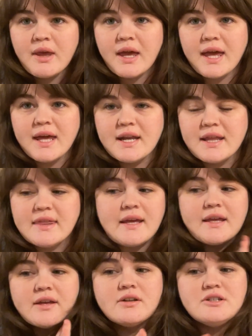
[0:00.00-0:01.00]
and I think
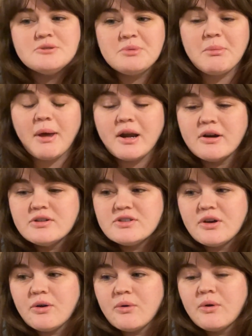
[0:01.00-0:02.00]
it could just be better,
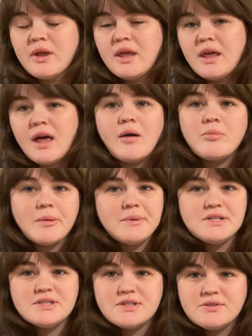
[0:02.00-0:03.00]
so probably
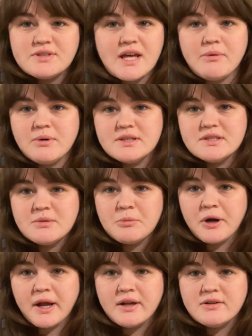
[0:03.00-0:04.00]
just use that one
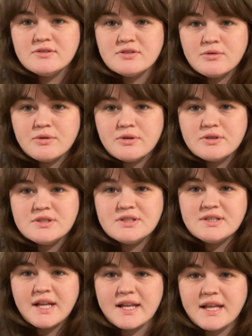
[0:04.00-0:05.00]
somewhere else or just
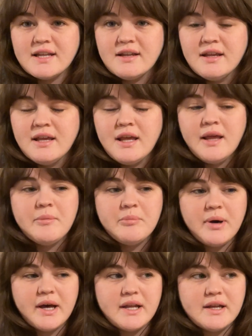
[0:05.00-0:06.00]
sell it.
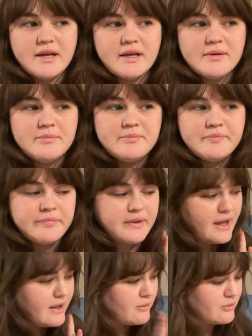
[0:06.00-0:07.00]
But
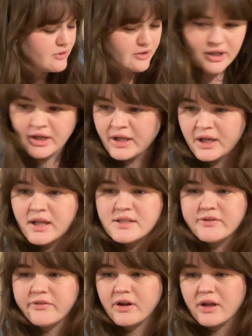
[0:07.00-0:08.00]
I ordered a
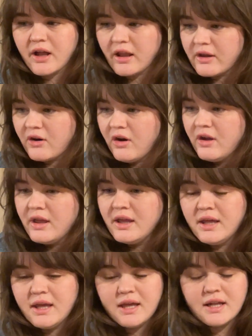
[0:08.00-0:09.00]
different color,
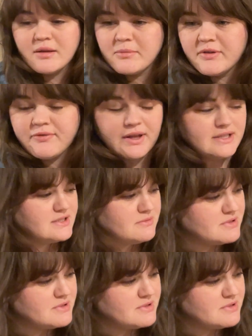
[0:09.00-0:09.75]
and let me find some